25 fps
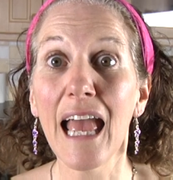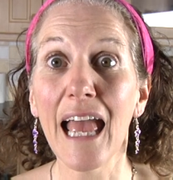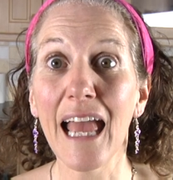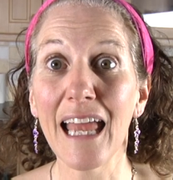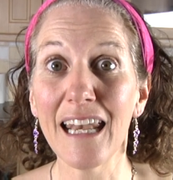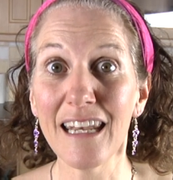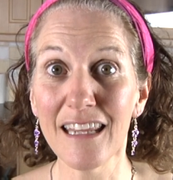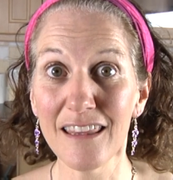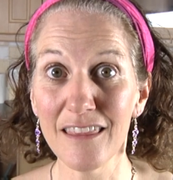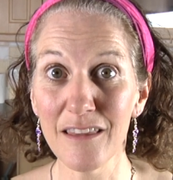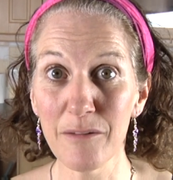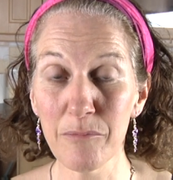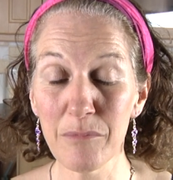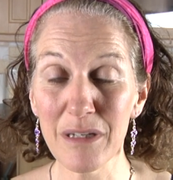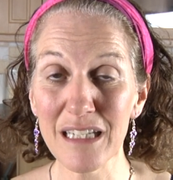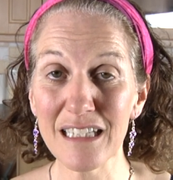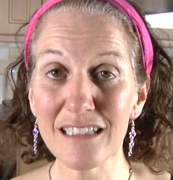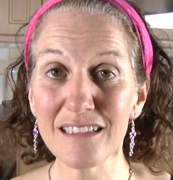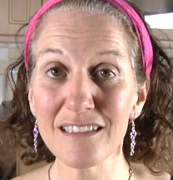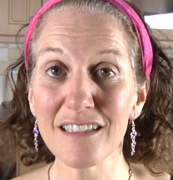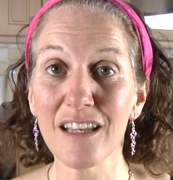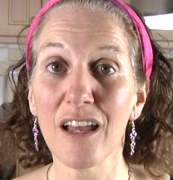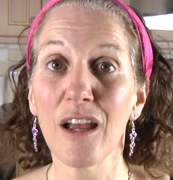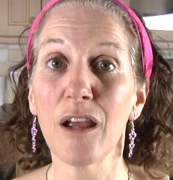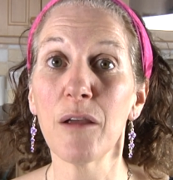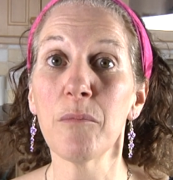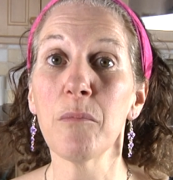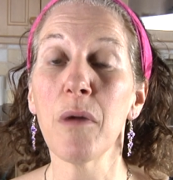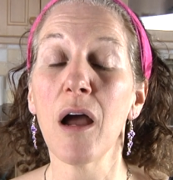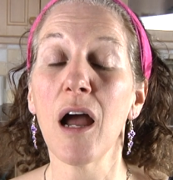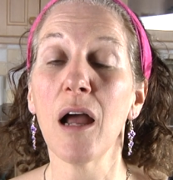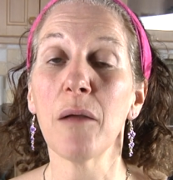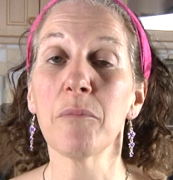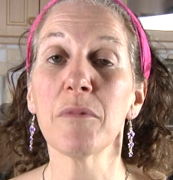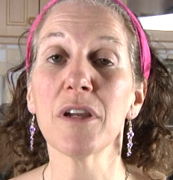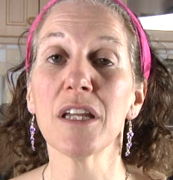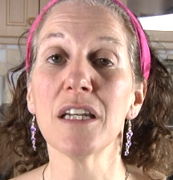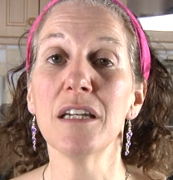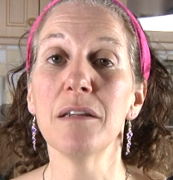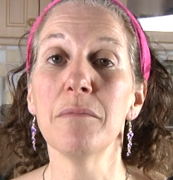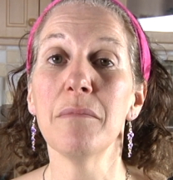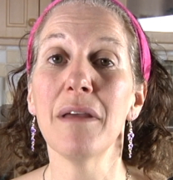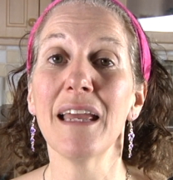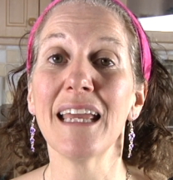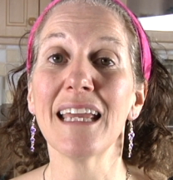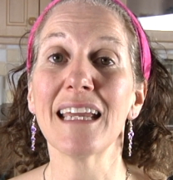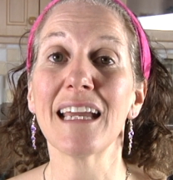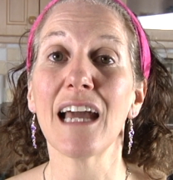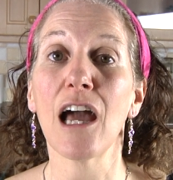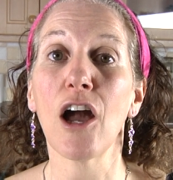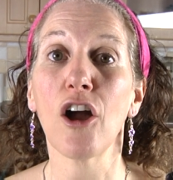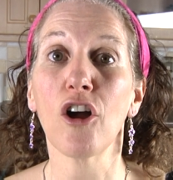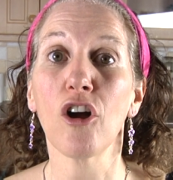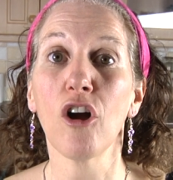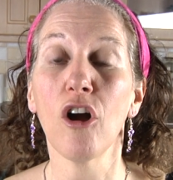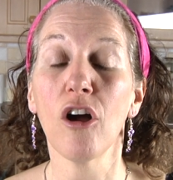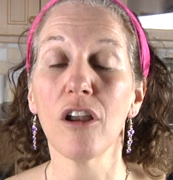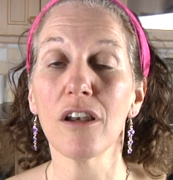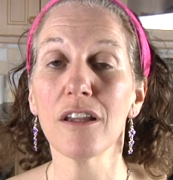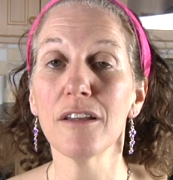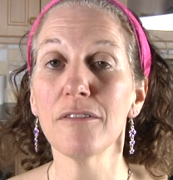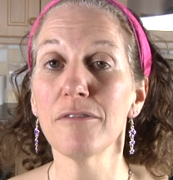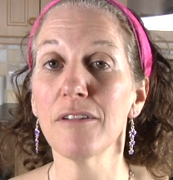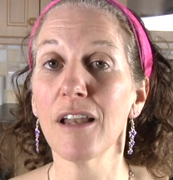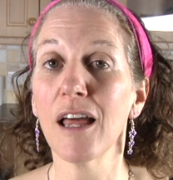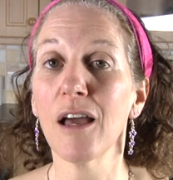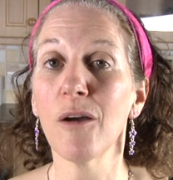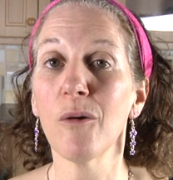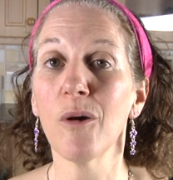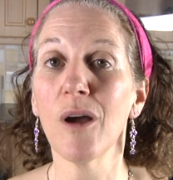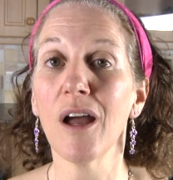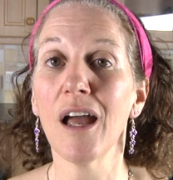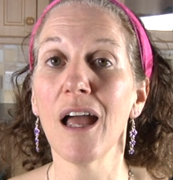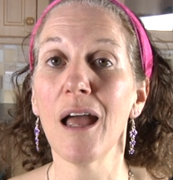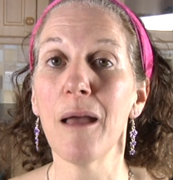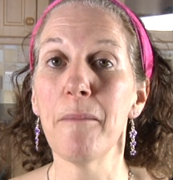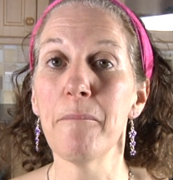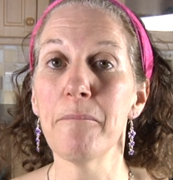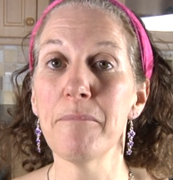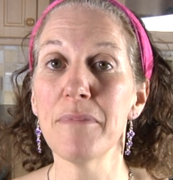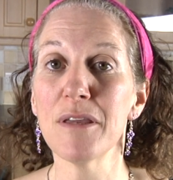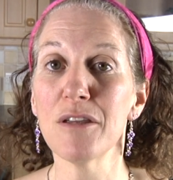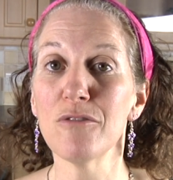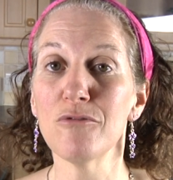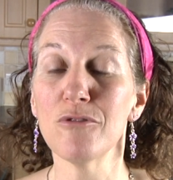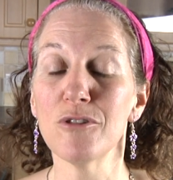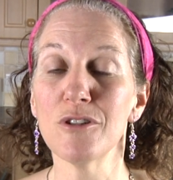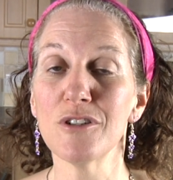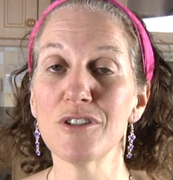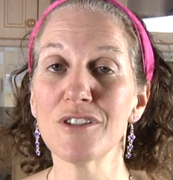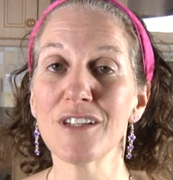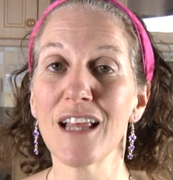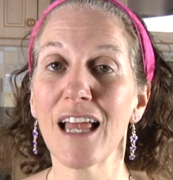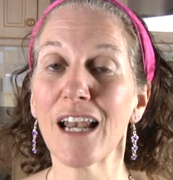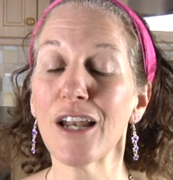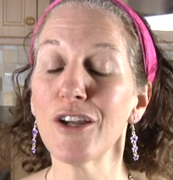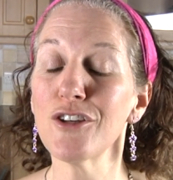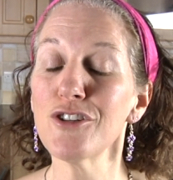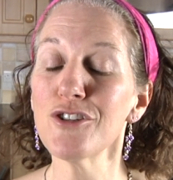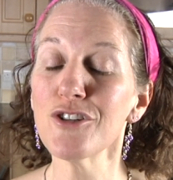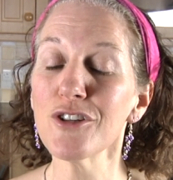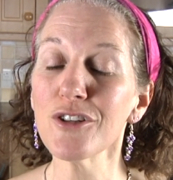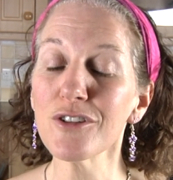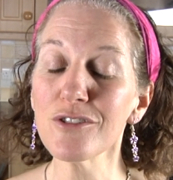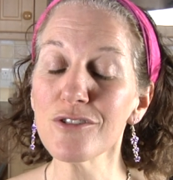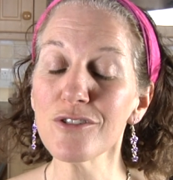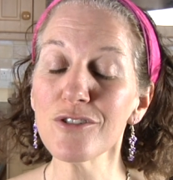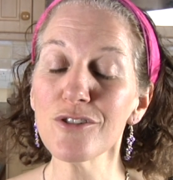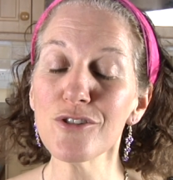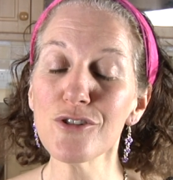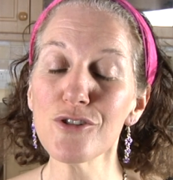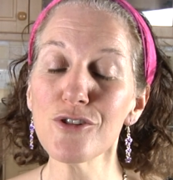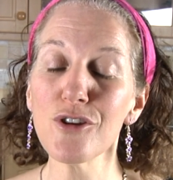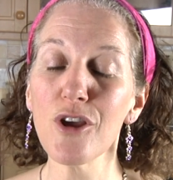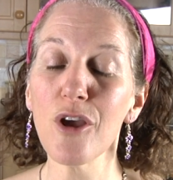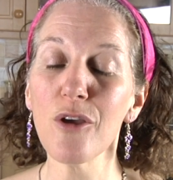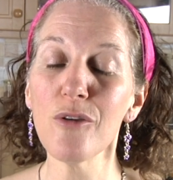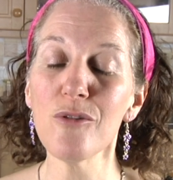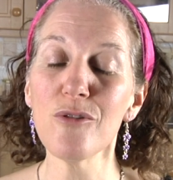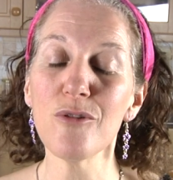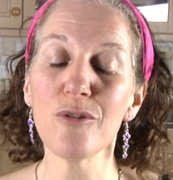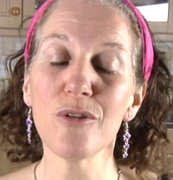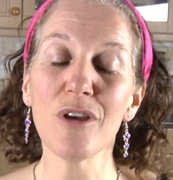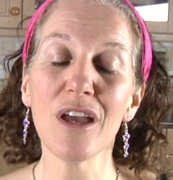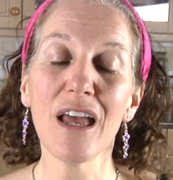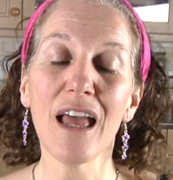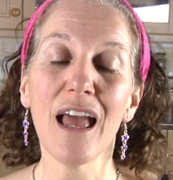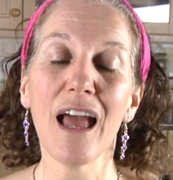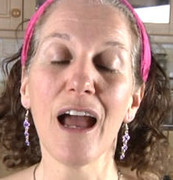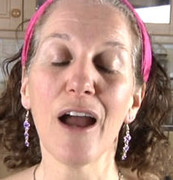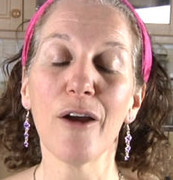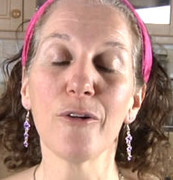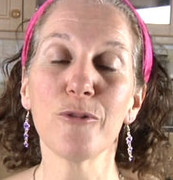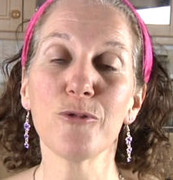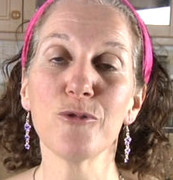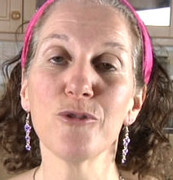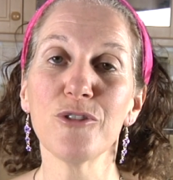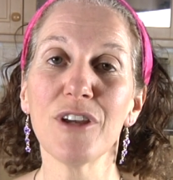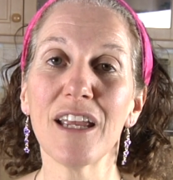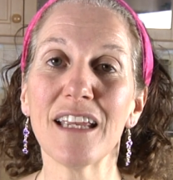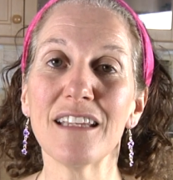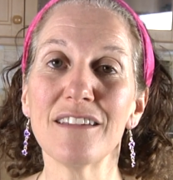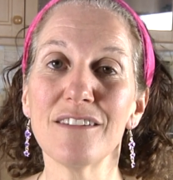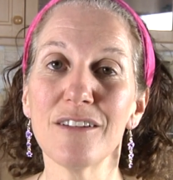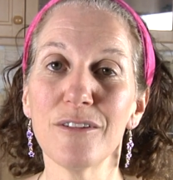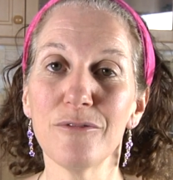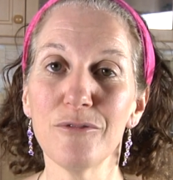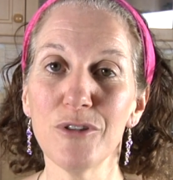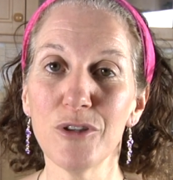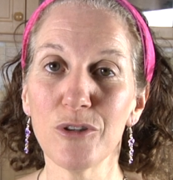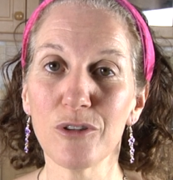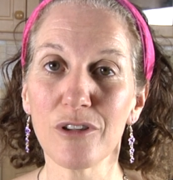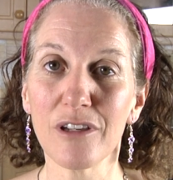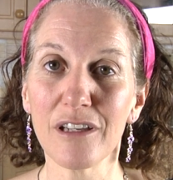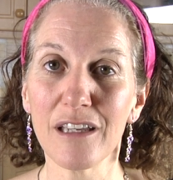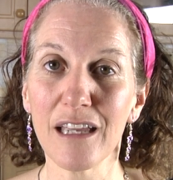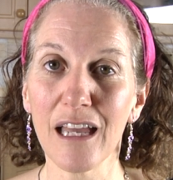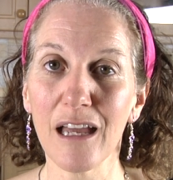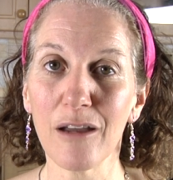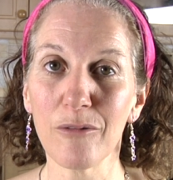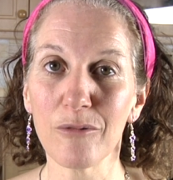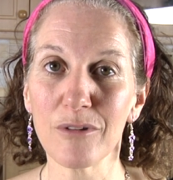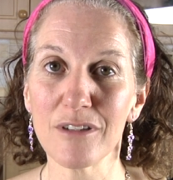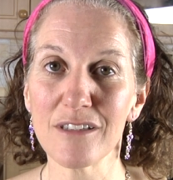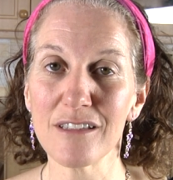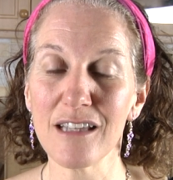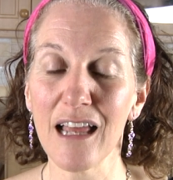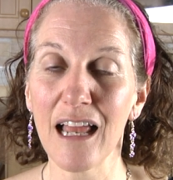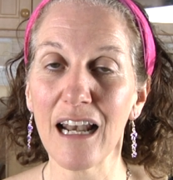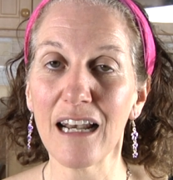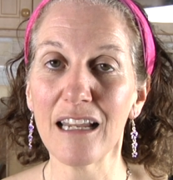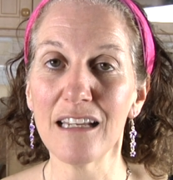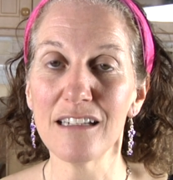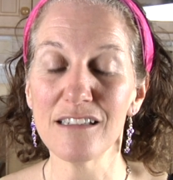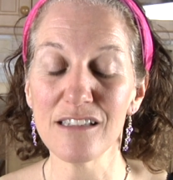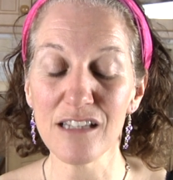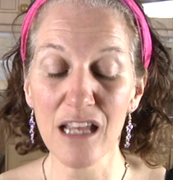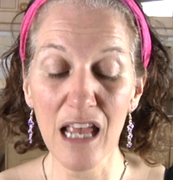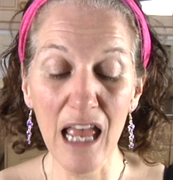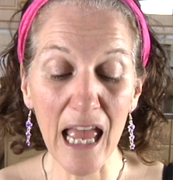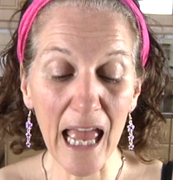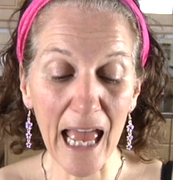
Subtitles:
And in the meantime, I'm going to make a cauliflower and beetroot salad just to show you how creative you can get with salads.